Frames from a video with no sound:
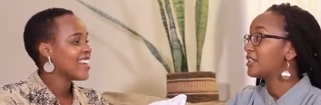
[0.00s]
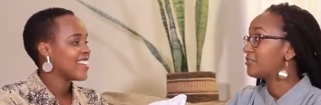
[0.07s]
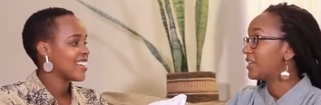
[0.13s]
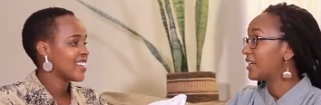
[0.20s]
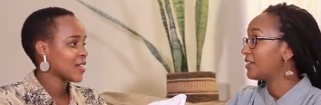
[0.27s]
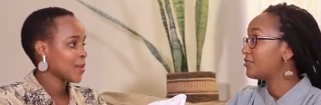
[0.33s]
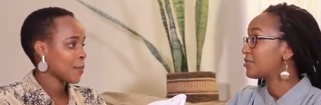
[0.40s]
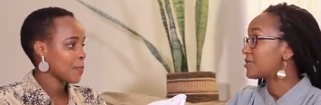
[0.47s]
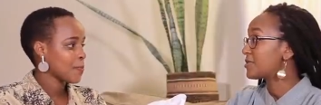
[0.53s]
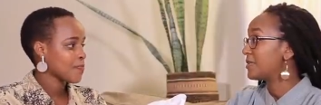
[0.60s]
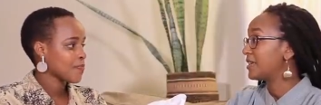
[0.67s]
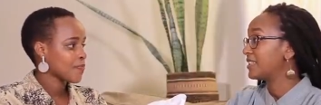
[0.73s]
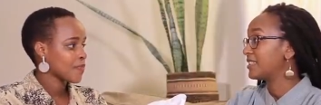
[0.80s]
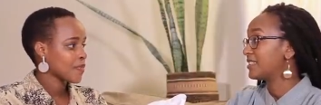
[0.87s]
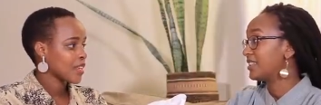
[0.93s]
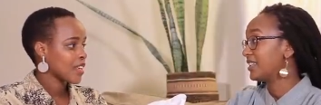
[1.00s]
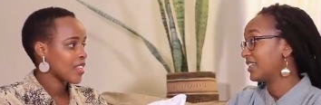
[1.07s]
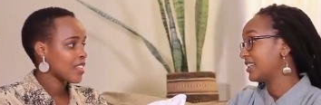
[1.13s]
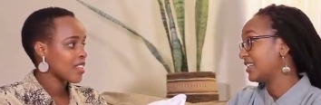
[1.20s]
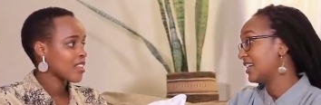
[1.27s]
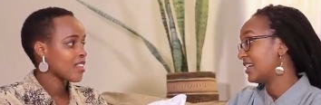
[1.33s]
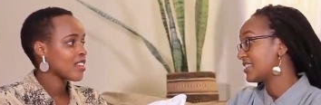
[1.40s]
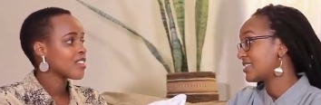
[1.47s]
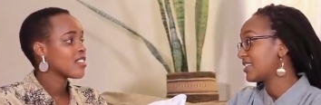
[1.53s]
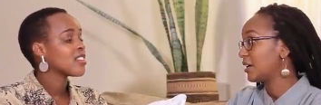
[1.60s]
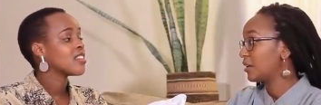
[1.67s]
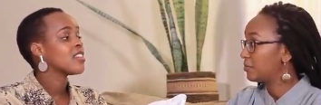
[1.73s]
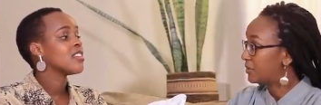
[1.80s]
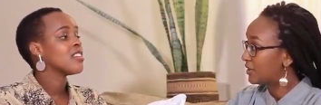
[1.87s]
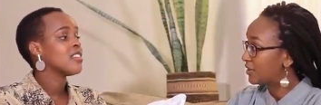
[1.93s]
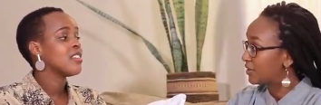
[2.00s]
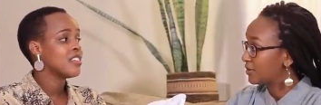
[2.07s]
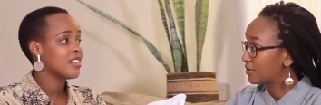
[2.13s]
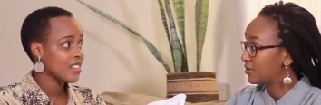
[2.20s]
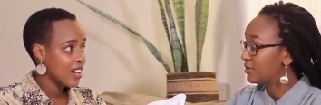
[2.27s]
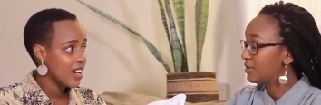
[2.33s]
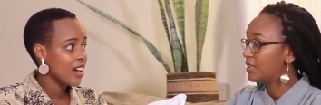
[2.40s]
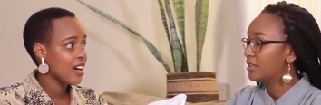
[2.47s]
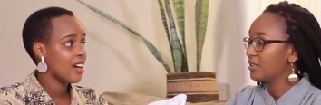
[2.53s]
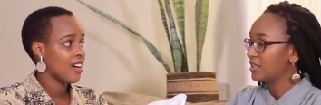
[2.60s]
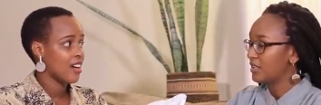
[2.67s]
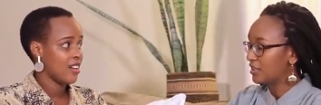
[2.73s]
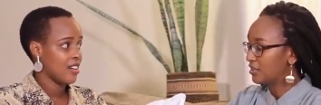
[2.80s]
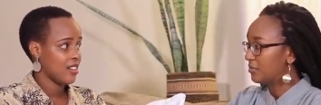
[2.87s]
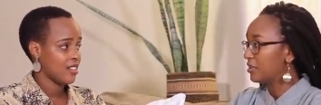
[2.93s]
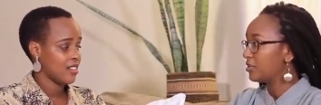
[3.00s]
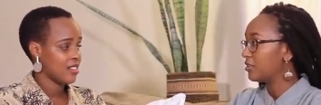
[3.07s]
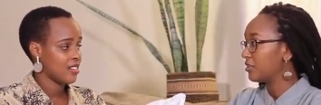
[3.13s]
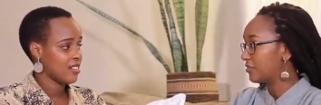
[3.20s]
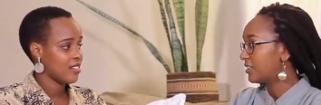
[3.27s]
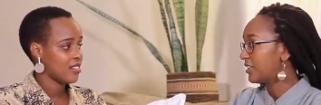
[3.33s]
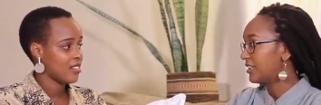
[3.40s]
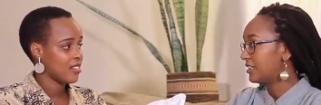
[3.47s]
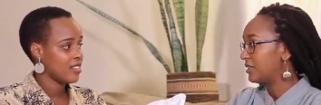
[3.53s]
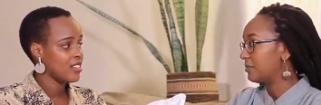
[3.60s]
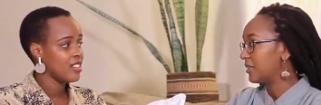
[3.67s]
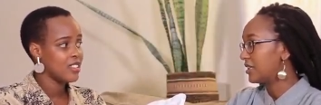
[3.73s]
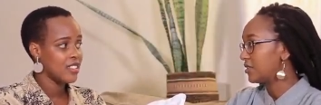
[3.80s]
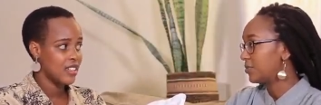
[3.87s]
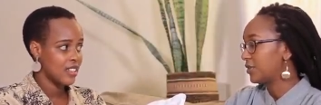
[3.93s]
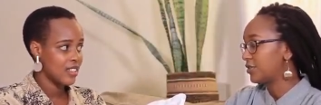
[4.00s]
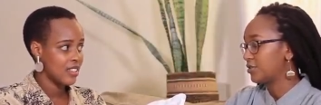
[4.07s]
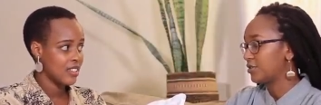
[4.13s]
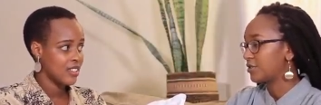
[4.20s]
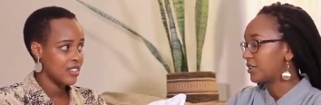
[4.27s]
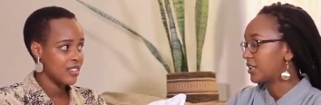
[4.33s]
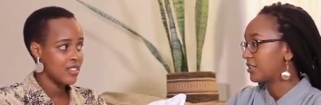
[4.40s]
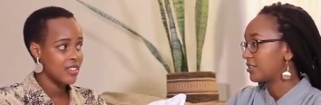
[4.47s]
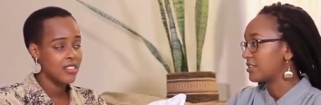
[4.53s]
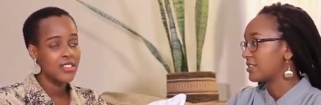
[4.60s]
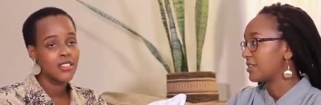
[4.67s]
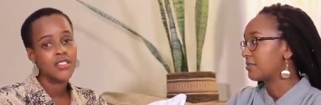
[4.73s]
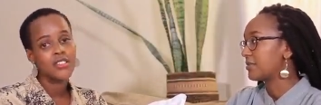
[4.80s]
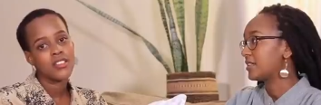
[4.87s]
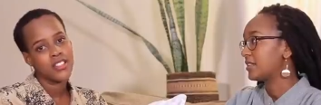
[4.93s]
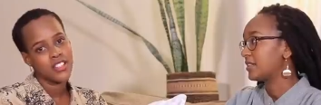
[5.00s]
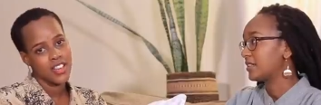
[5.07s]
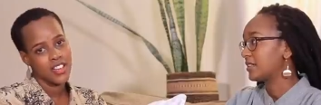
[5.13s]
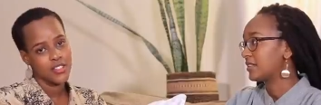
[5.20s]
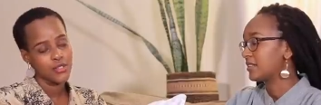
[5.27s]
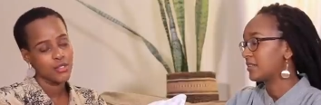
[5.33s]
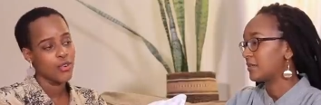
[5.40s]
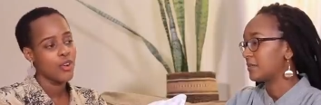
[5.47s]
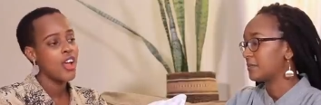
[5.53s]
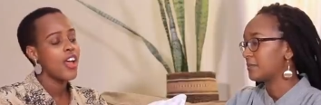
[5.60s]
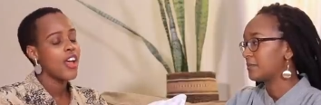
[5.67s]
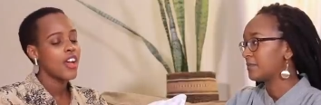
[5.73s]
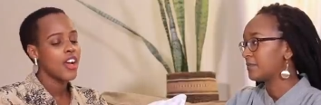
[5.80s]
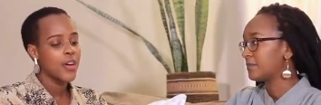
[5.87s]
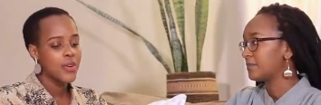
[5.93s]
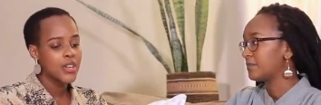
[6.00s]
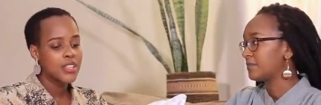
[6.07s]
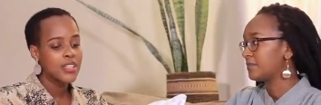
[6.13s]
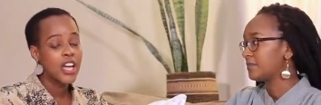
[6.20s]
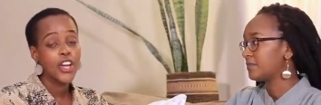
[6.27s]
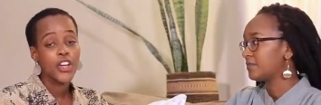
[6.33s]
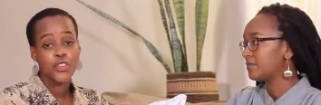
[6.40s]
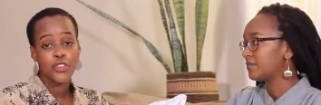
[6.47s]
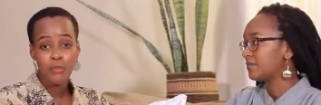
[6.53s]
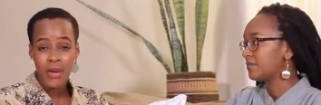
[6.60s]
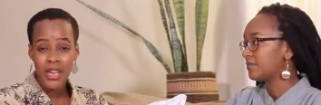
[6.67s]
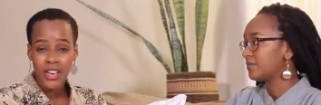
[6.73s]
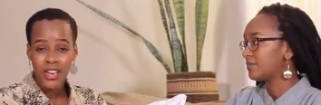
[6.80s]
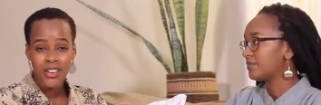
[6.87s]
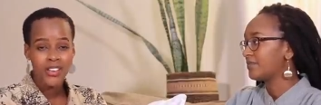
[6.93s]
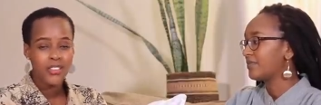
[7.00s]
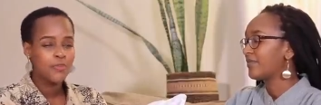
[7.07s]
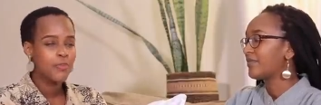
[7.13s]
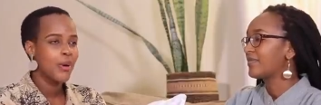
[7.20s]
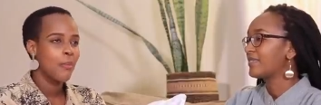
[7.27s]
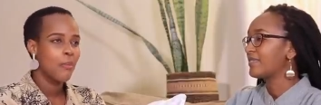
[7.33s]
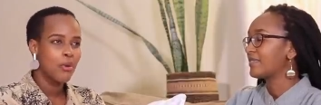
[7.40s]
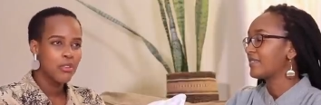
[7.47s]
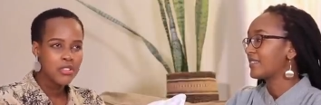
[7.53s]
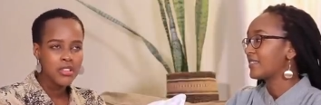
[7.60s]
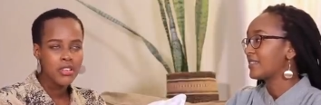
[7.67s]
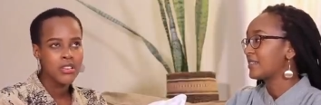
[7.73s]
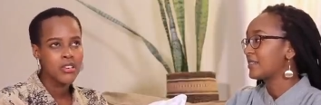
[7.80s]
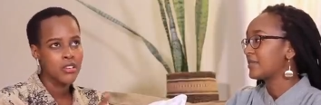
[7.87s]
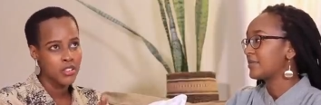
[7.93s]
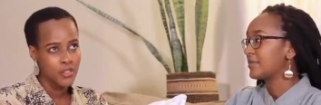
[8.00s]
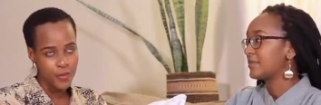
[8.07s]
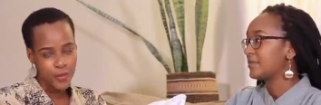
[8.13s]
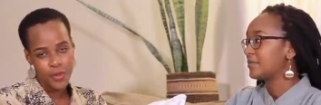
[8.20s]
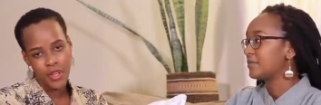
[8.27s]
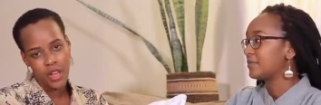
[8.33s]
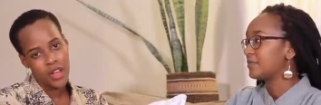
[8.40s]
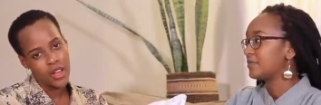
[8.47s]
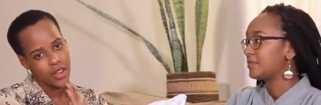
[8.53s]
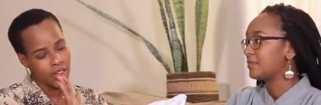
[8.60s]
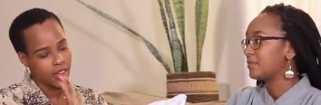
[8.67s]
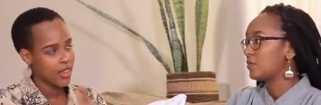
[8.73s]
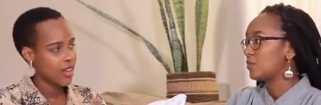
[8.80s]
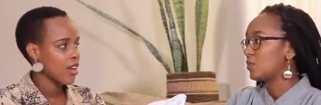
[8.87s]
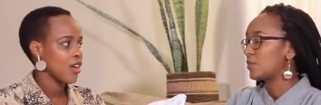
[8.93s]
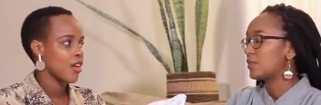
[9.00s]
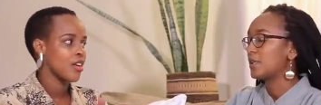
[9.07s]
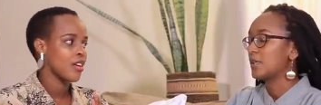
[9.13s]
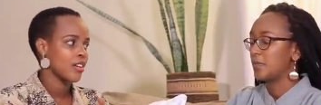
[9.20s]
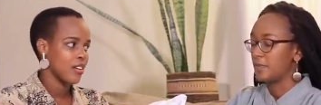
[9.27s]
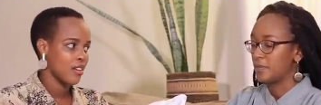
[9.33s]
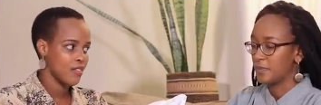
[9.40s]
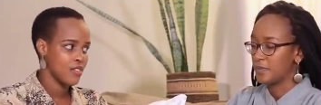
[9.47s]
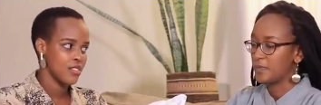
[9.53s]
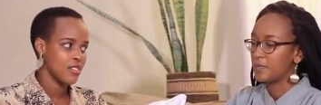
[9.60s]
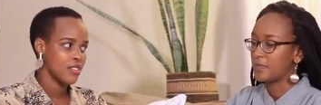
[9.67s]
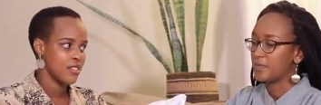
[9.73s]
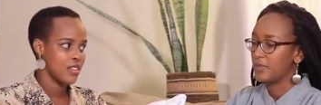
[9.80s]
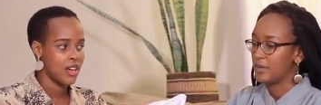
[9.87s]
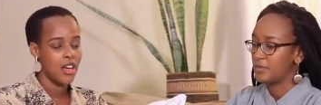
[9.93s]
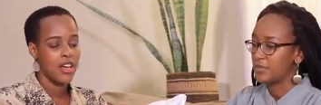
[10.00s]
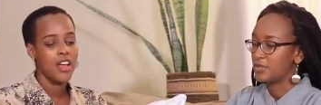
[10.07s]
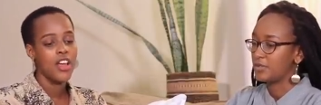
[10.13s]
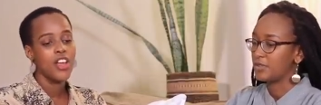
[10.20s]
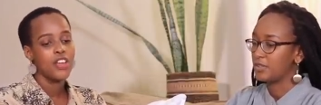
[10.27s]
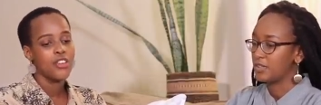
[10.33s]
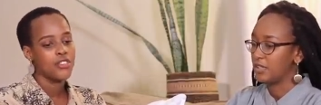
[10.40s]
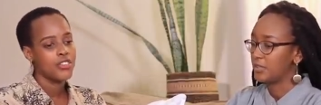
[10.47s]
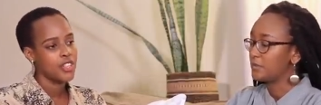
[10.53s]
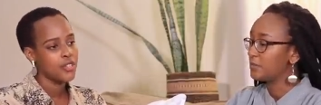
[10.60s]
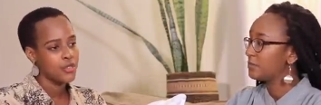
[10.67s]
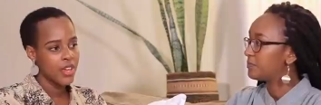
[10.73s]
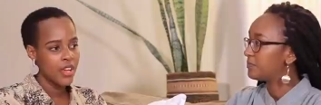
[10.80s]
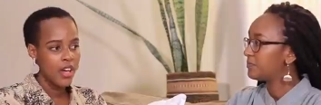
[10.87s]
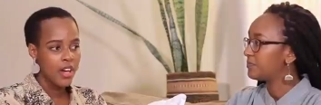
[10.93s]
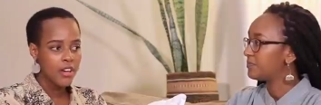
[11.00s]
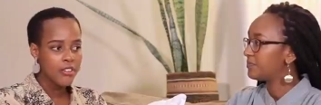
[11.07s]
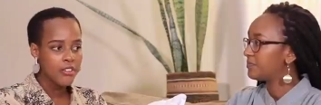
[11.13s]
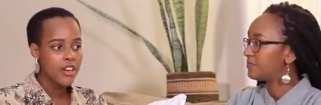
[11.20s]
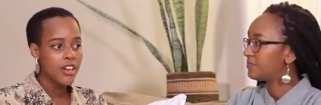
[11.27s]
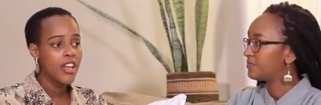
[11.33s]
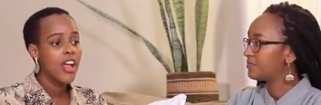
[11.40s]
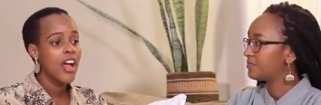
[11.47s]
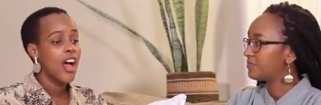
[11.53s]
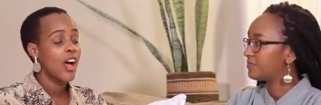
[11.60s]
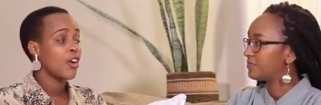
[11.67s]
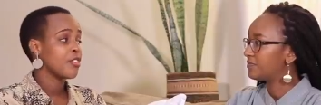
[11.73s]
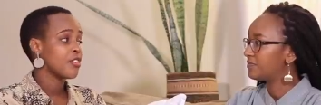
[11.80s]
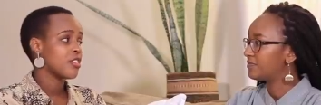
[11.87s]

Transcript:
Speaker 1: if they have to spend like nights helping you. Yeah. In the middle of the night, they might yeah. want to crack on something. Yeah. So
Speaker 2: yeah. snack, you may need it, but mostly it's for the caregivers.
Speaker 1: Yeah. yeah. Absolutely. You
Speaker 2: tend to get hungry. I got